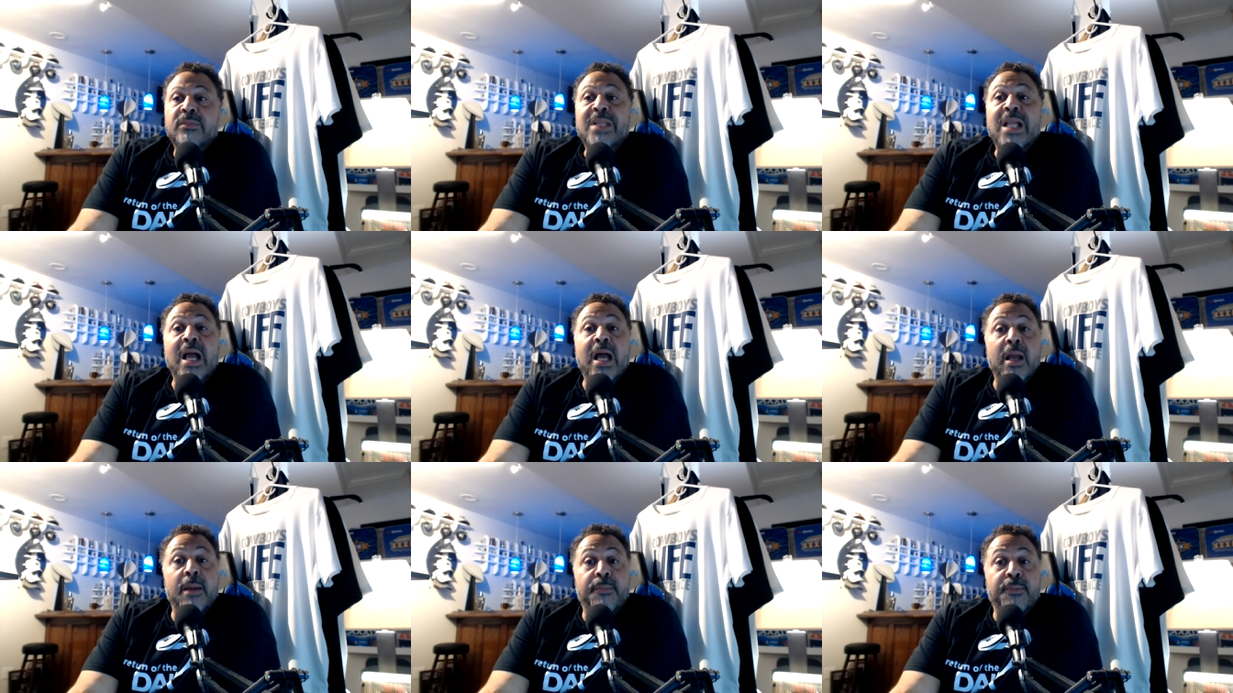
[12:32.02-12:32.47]

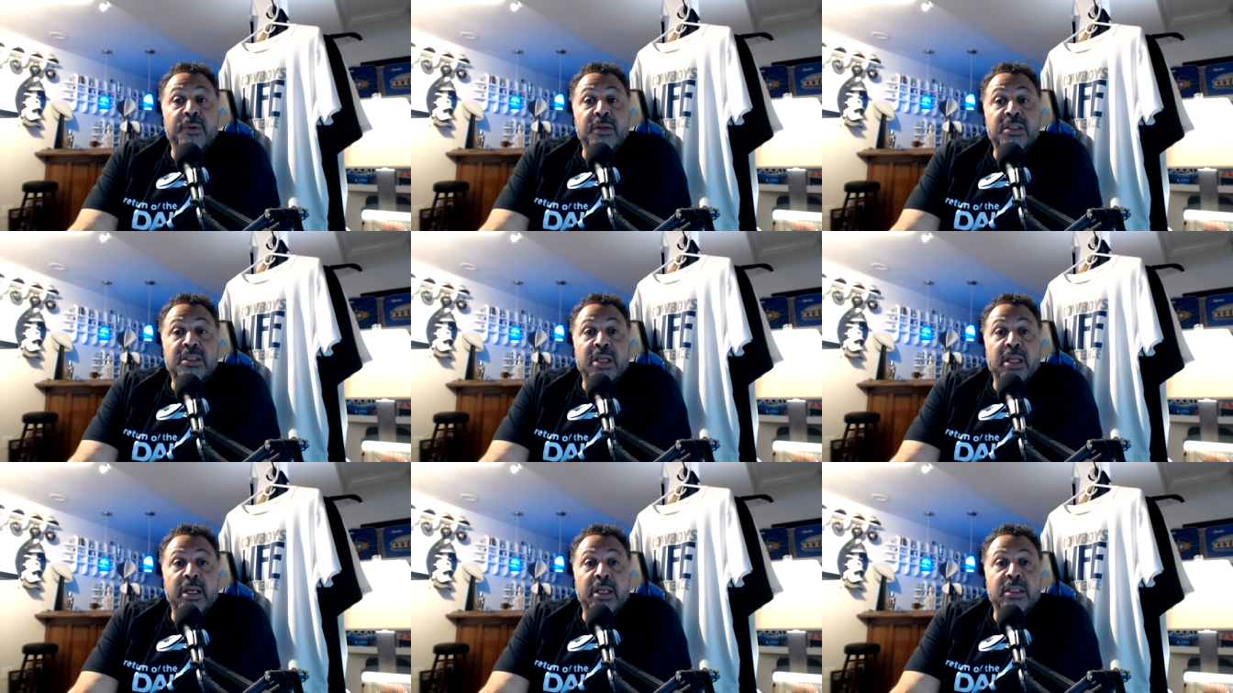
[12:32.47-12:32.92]
I
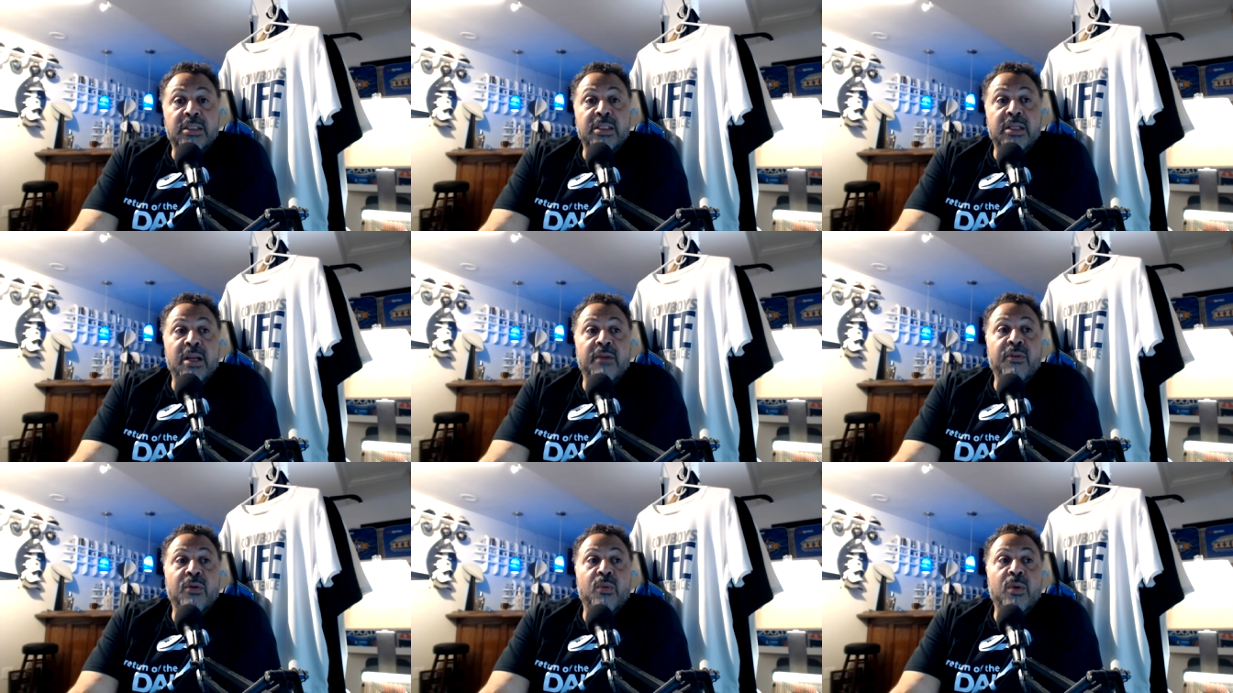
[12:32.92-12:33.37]
appreciate each and
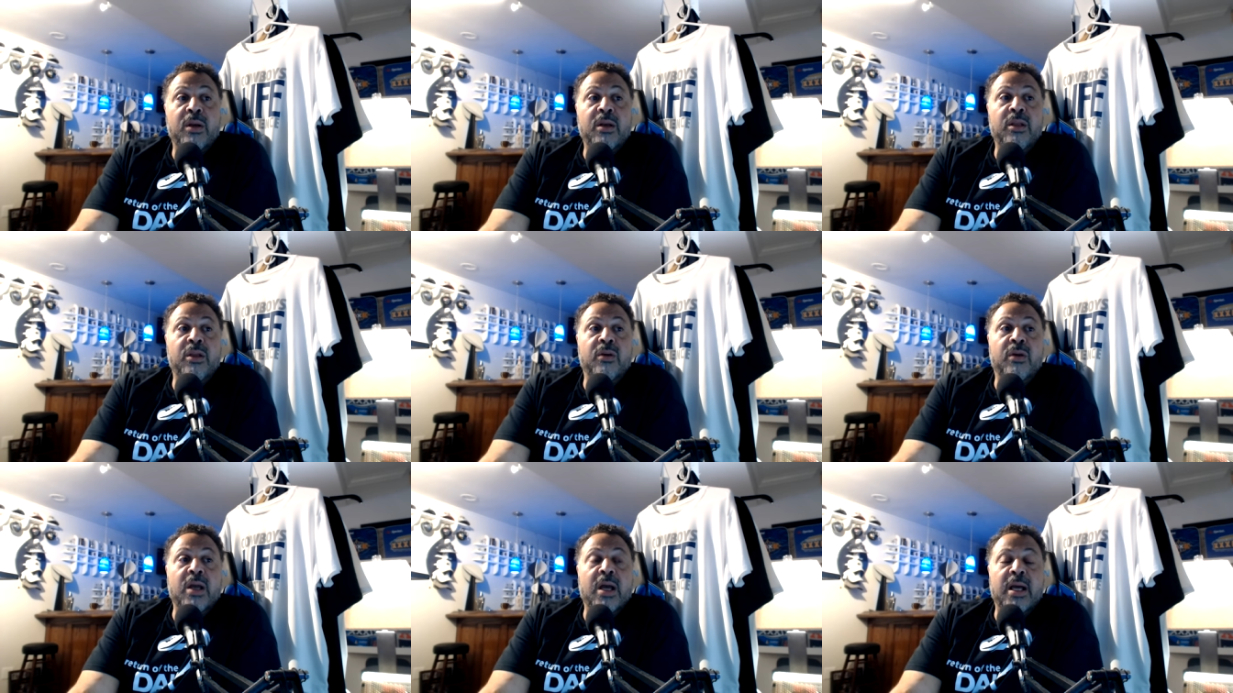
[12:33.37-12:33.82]
every one of
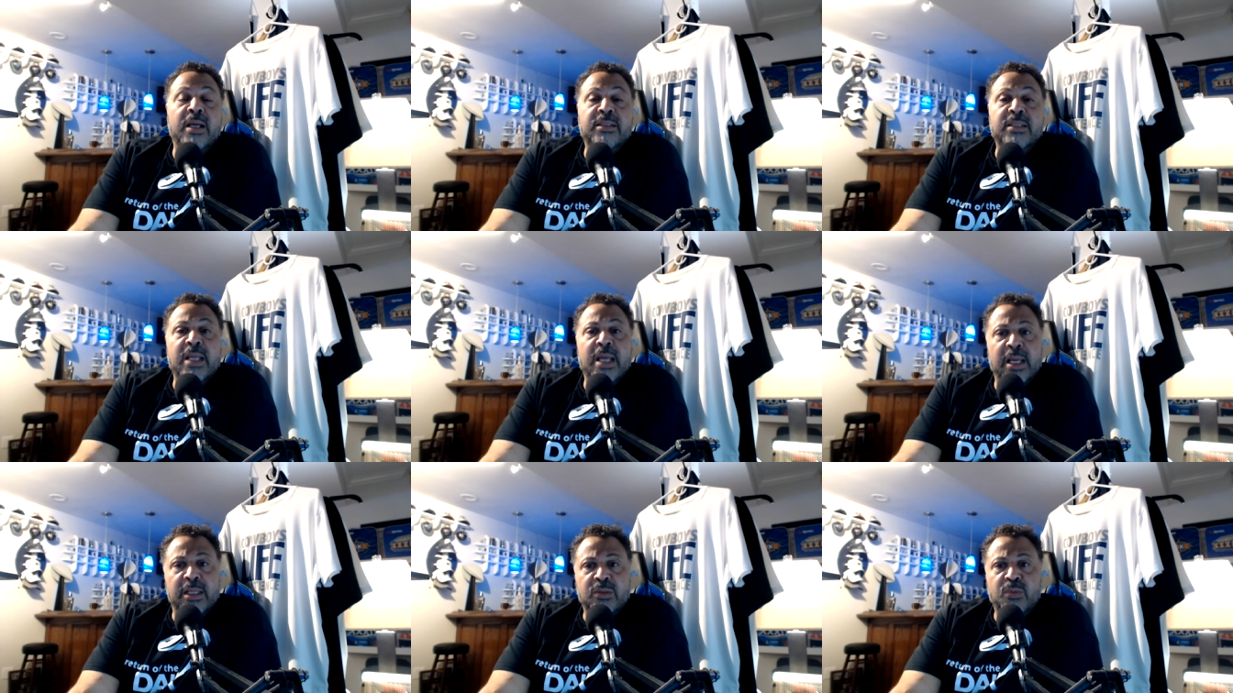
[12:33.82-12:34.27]
you guys,
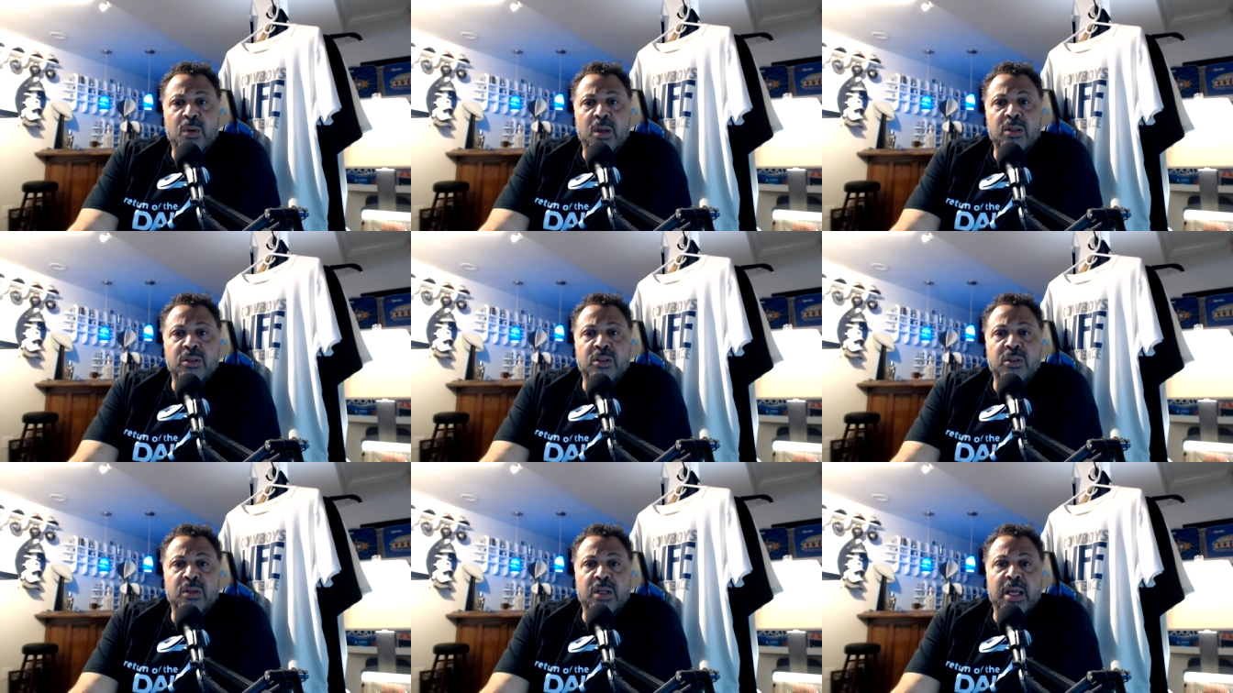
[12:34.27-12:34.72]
as well
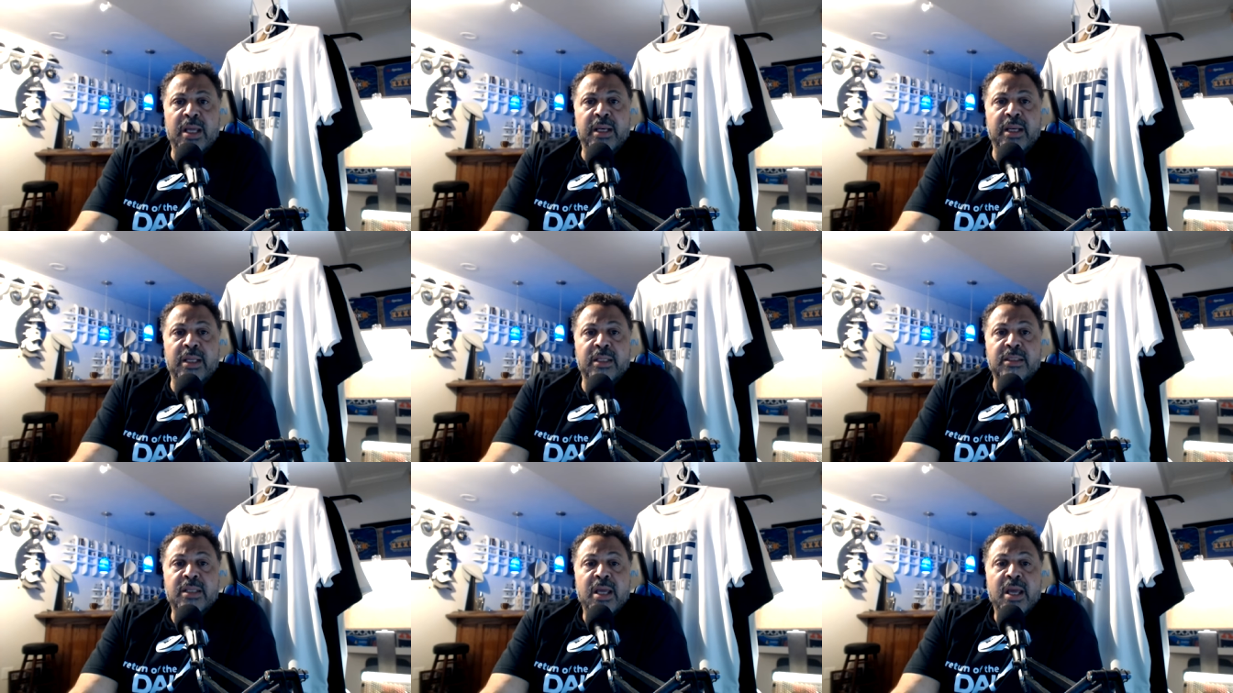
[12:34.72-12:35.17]
as you
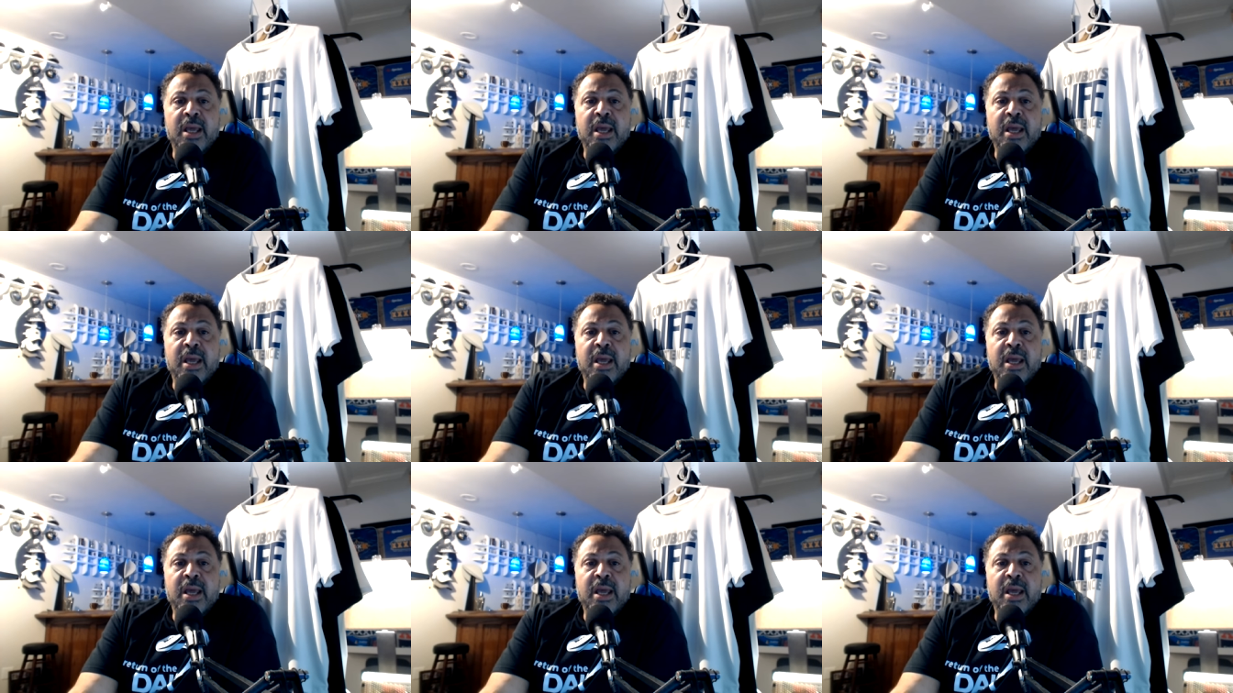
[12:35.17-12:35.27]
ladies.